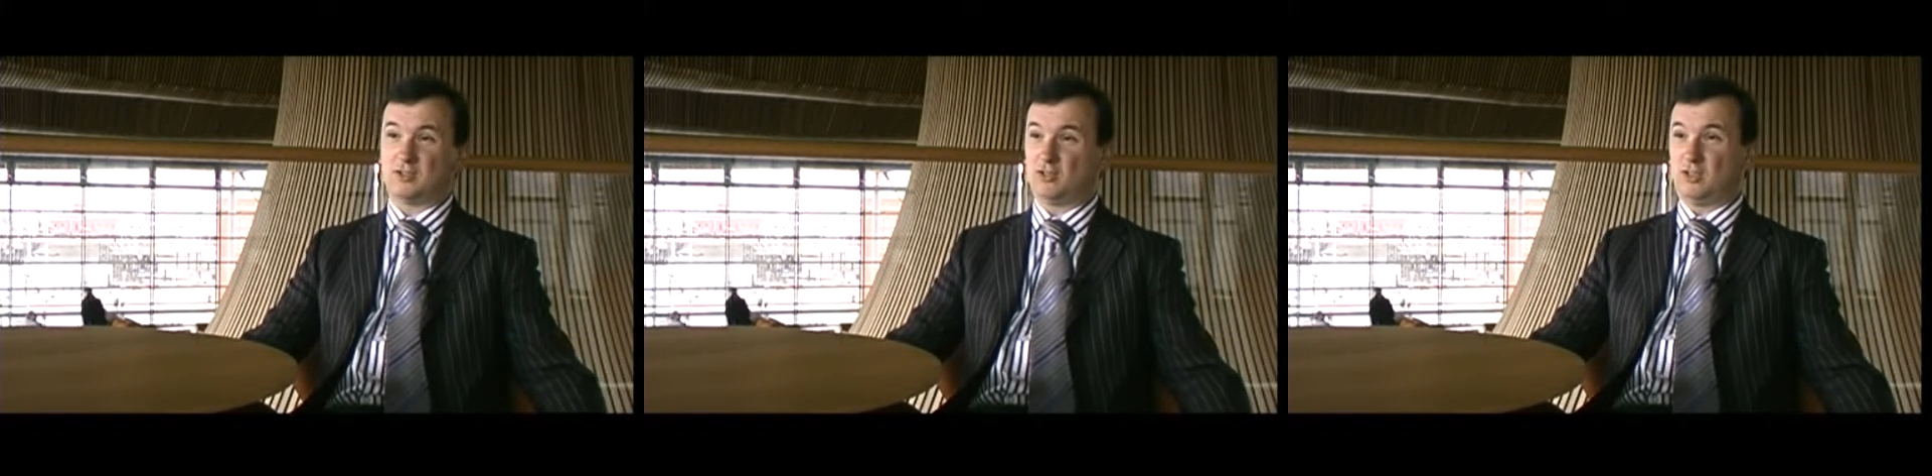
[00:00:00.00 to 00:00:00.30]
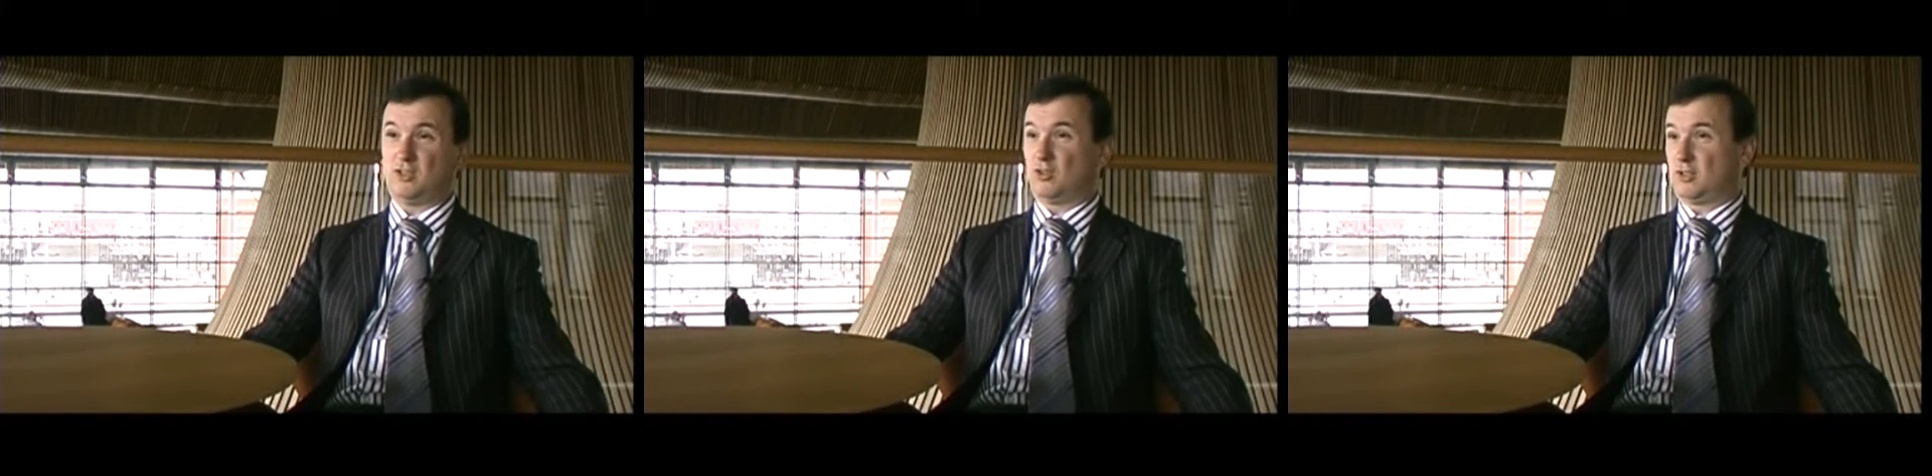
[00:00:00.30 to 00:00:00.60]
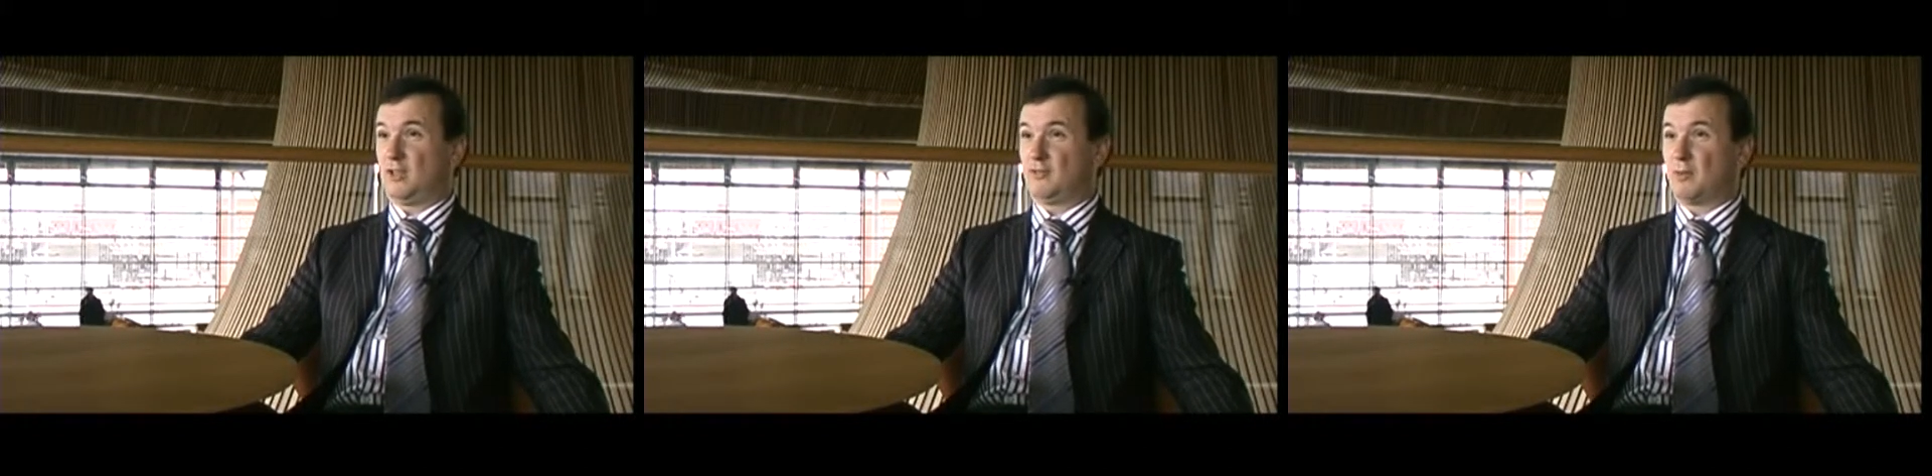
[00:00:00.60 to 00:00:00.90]
certainly not
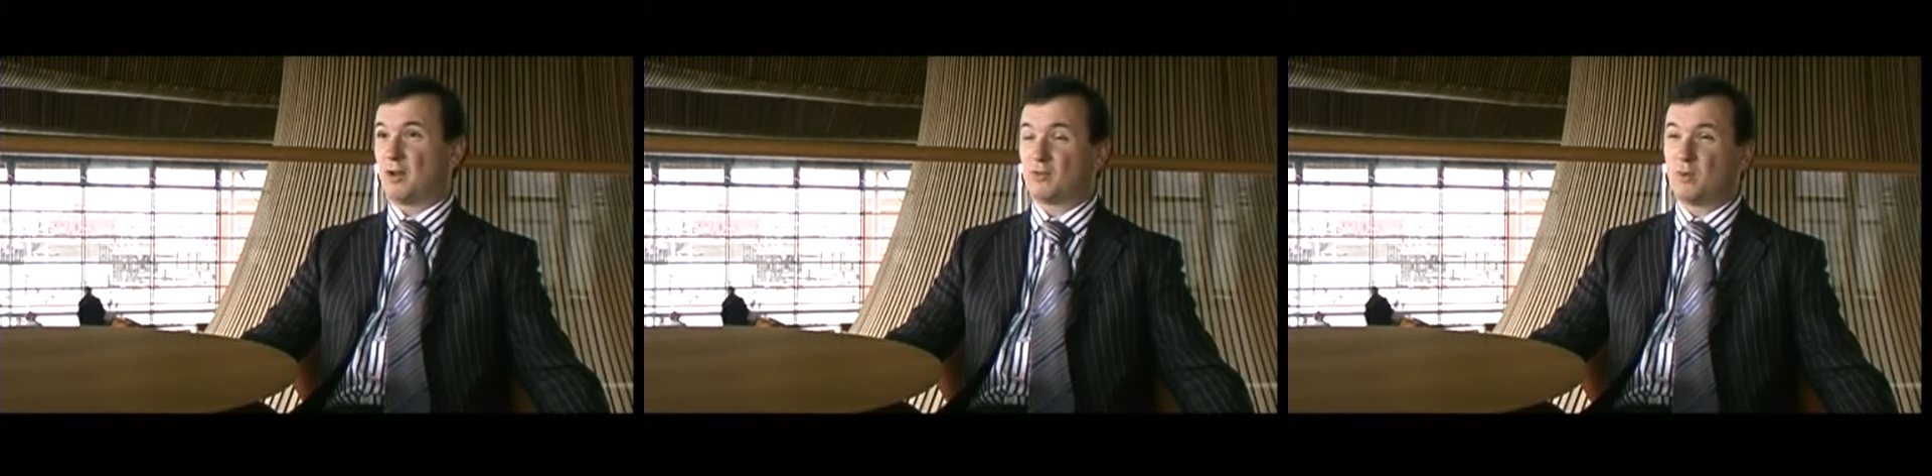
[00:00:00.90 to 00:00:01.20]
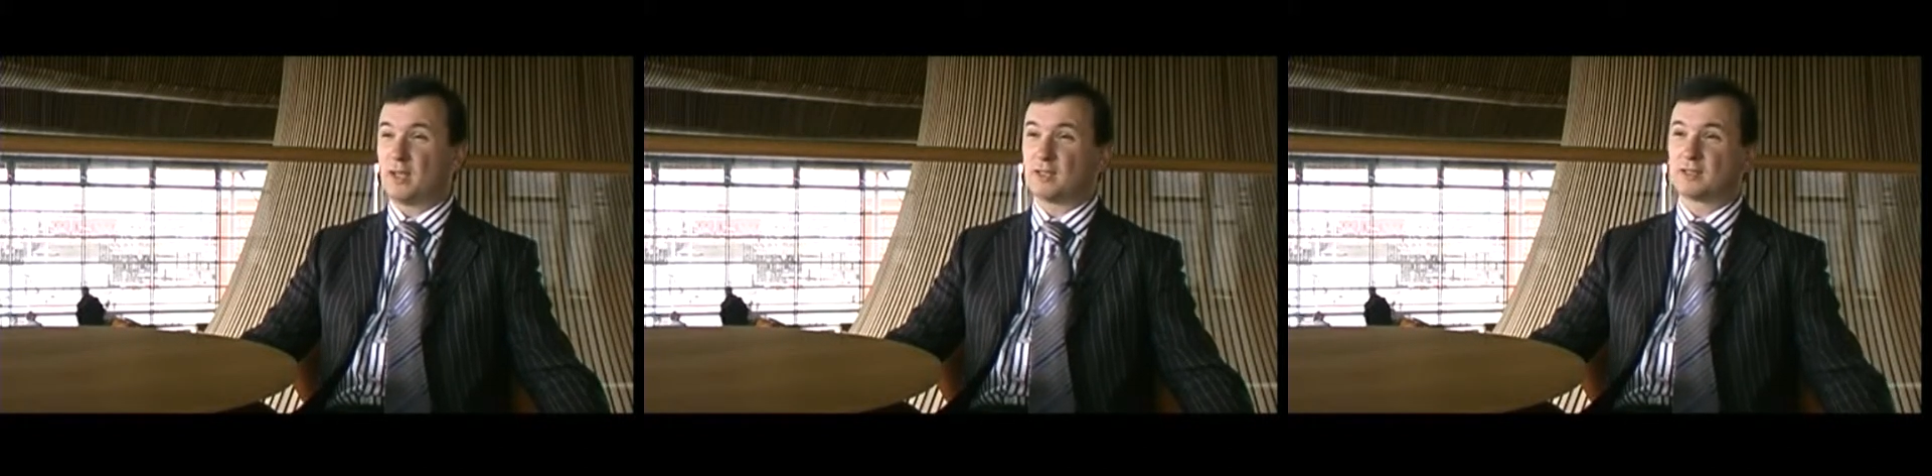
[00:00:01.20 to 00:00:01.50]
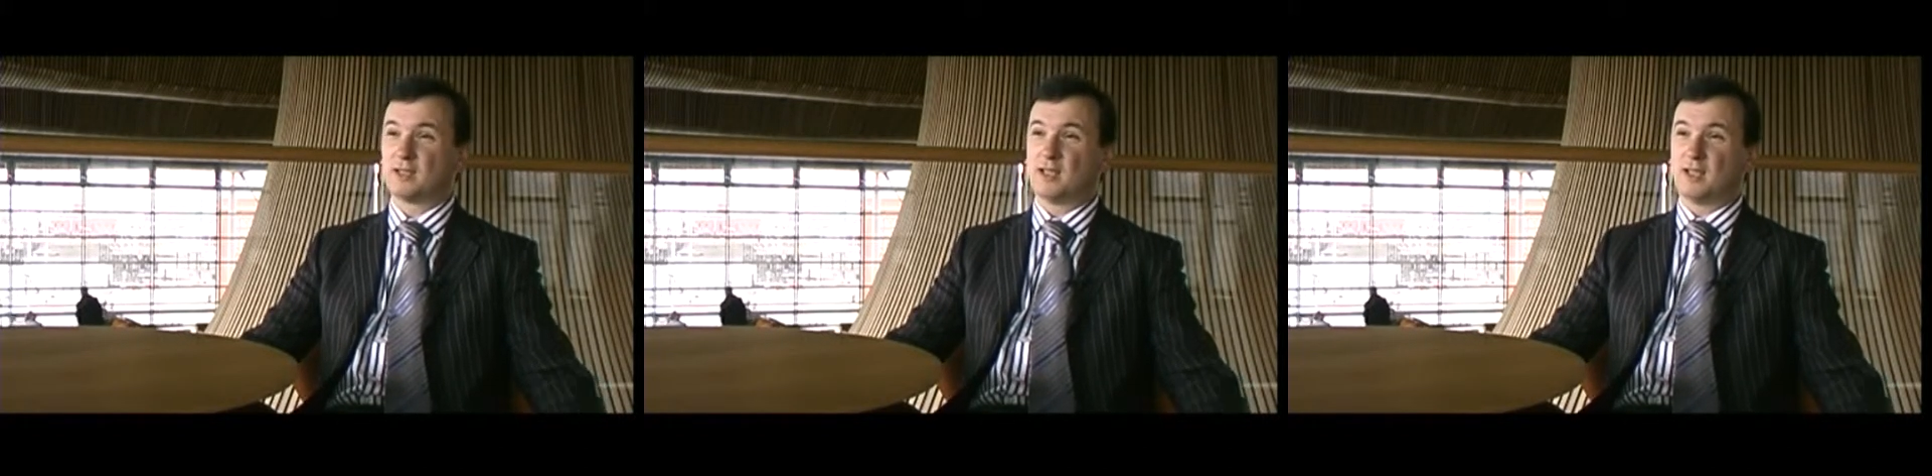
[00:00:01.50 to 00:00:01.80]
in every part of Wales.